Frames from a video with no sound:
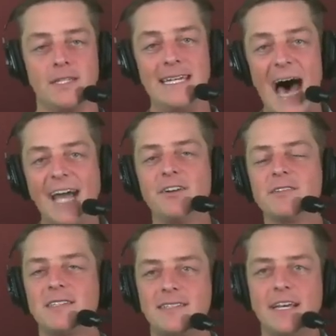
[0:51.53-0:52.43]
Niners
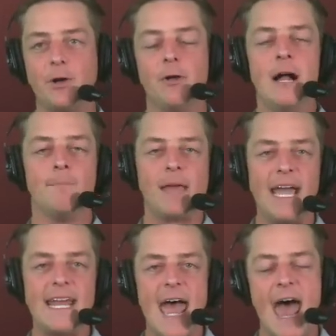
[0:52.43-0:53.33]
still
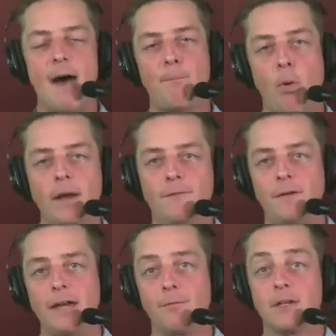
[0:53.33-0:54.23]
8.5-point
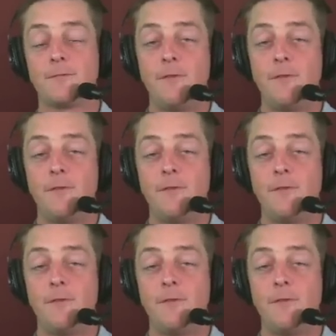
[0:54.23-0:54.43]
favorites